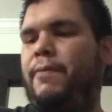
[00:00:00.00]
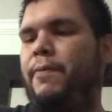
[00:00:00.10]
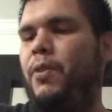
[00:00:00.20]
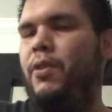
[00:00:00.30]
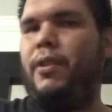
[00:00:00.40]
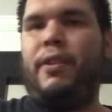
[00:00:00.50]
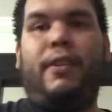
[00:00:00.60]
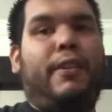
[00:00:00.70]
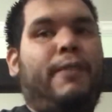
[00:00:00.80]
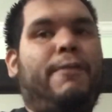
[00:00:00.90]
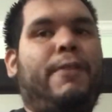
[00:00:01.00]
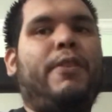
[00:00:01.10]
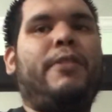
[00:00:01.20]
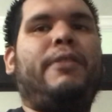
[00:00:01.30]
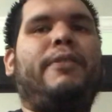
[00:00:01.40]
for the
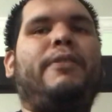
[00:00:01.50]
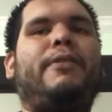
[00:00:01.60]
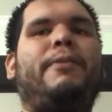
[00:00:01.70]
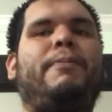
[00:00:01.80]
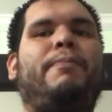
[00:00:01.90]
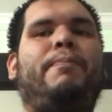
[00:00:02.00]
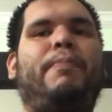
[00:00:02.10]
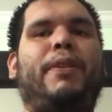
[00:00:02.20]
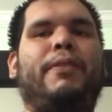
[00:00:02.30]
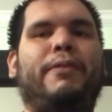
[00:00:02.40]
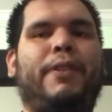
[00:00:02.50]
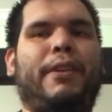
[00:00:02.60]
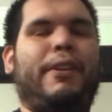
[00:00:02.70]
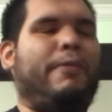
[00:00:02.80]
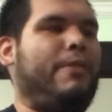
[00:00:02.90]
first piece of
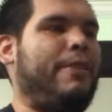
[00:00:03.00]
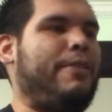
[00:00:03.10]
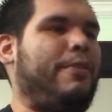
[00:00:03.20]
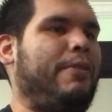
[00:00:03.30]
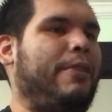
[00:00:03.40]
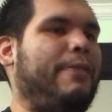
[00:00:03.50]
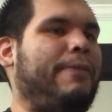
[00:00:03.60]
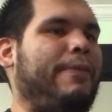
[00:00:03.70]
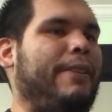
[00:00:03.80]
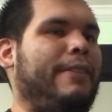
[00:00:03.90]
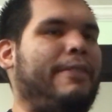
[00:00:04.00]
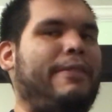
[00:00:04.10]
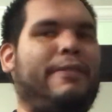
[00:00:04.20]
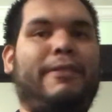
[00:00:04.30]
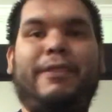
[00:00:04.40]
gear I want to show off,
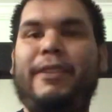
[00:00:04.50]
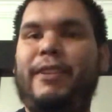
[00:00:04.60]
it's